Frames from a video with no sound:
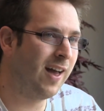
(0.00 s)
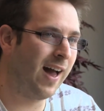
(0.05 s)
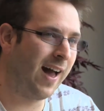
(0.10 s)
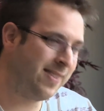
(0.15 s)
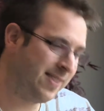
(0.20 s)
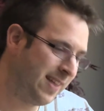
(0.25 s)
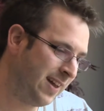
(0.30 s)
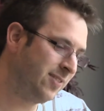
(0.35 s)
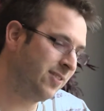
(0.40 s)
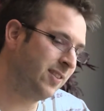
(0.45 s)

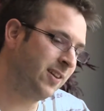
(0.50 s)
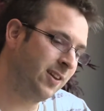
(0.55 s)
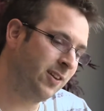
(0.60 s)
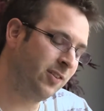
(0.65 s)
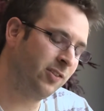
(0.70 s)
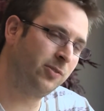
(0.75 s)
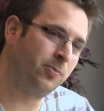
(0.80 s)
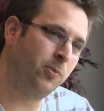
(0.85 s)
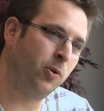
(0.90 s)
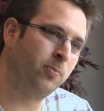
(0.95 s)
and then
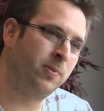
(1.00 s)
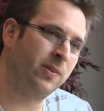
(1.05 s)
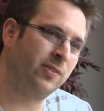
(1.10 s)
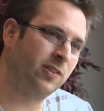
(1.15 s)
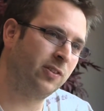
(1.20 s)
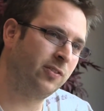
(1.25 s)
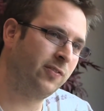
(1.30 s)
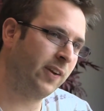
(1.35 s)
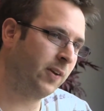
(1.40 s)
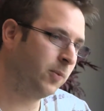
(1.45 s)
the small
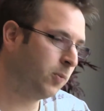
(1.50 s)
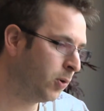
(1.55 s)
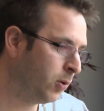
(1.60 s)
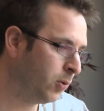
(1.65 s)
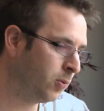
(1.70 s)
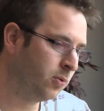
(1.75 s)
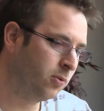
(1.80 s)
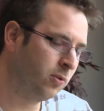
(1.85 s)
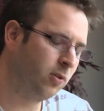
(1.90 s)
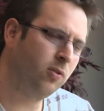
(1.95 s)
business thing
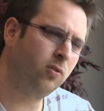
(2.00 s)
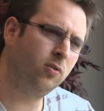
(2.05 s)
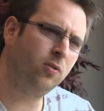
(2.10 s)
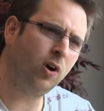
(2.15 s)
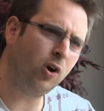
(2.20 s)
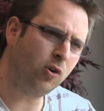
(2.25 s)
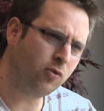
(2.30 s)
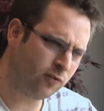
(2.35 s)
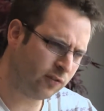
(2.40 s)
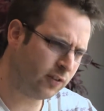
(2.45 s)
will
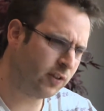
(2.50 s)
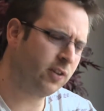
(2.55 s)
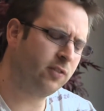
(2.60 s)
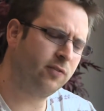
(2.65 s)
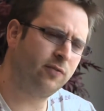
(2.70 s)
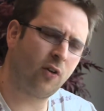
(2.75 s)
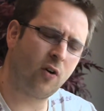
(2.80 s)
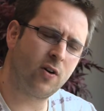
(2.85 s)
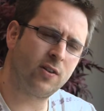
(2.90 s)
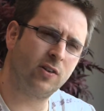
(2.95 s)
hopefully
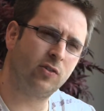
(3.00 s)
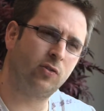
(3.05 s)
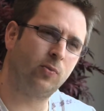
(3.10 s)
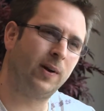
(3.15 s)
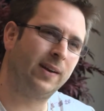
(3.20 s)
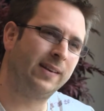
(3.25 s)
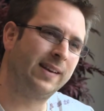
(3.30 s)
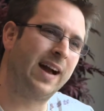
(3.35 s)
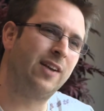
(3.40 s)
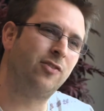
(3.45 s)
find its
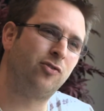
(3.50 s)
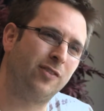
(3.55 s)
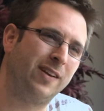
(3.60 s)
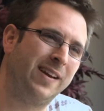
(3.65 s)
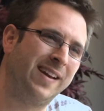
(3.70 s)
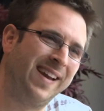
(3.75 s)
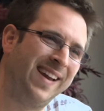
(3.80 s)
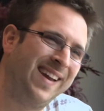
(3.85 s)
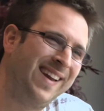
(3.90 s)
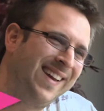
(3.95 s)
way
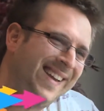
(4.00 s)
naturally.